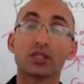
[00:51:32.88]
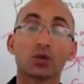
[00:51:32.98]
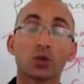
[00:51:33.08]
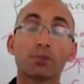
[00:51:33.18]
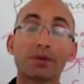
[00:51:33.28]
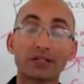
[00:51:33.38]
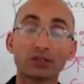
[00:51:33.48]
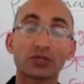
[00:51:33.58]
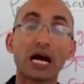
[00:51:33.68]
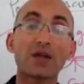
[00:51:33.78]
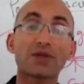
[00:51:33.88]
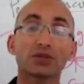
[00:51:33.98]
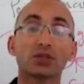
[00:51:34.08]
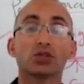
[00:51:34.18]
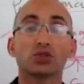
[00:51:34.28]
compared to the
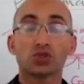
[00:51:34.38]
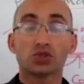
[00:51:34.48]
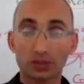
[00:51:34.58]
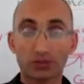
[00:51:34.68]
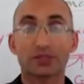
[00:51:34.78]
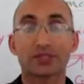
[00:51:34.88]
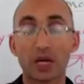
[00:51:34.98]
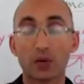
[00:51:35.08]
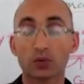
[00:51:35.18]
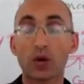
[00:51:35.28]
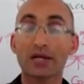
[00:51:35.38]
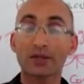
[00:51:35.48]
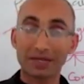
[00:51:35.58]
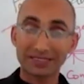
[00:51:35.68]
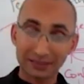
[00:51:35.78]
other genres. So
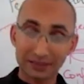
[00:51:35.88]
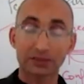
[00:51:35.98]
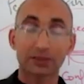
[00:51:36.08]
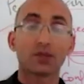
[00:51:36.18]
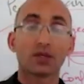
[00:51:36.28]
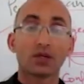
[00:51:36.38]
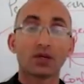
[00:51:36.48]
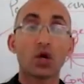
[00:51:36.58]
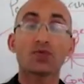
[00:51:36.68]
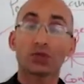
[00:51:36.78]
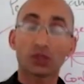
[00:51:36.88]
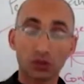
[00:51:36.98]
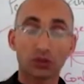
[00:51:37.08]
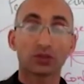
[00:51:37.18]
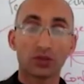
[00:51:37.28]
one mustn't
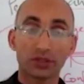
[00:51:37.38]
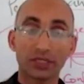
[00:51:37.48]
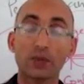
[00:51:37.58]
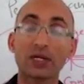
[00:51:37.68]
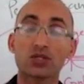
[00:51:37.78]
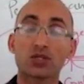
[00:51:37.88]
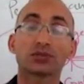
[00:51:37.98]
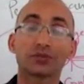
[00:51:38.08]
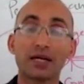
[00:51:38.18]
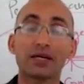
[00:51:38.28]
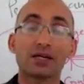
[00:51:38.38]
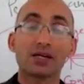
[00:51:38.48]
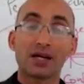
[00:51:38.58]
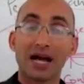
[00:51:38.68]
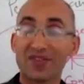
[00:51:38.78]
overlook, okay, one genre
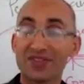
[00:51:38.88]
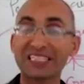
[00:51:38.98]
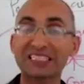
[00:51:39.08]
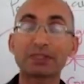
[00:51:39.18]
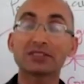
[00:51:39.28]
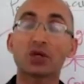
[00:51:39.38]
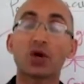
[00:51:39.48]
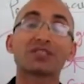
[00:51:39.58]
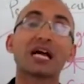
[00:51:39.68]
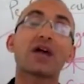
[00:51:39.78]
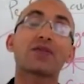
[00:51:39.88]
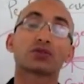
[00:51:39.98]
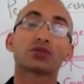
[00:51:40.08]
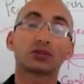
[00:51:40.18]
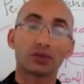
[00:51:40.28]
at the expense of the
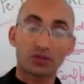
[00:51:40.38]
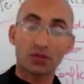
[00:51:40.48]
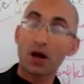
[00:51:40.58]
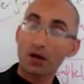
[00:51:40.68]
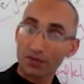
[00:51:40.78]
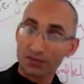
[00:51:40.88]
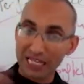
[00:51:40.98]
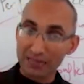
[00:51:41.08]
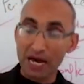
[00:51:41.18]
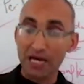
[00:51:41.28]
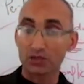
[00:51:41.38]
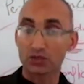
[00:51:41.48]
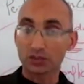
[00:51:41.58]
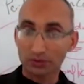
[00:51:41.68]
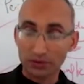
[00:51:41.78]
other genres. All of them are
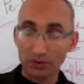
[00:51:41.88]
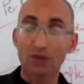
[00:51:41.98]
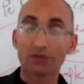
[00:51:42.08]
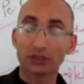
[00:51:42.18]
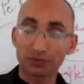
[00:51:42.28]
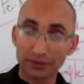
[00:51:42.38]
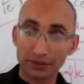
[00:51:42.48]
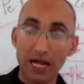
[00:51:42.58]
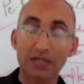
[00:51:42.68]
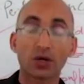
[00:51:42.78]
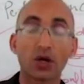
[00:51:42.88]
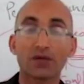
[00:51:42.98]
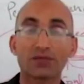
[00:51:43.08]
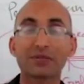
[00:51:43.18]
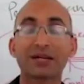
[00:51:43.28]
genres of literature, and all
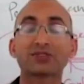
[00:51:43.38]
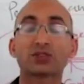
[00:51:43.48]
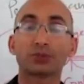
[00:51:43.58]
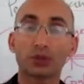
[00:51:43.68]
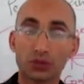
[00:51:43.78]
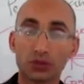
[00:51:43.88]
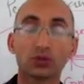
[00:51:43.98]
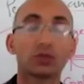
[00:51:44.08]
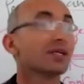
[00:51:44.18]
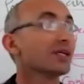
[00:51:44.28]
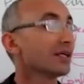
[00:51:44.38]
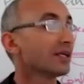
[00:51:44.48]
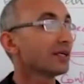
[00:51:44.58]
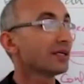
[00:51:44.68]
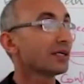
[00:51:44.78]
of them contribute to,
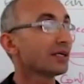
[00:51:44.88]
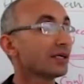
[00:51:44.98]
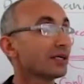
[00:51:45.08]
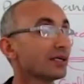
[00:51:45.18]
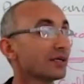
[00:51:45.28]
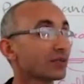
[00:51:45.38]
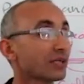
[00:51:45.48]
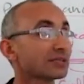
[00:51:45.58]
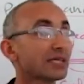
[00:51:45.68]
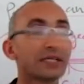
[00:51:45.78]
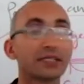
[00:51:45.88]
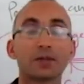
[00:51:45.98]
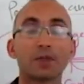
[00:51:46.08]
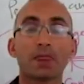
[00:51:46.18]
you can say,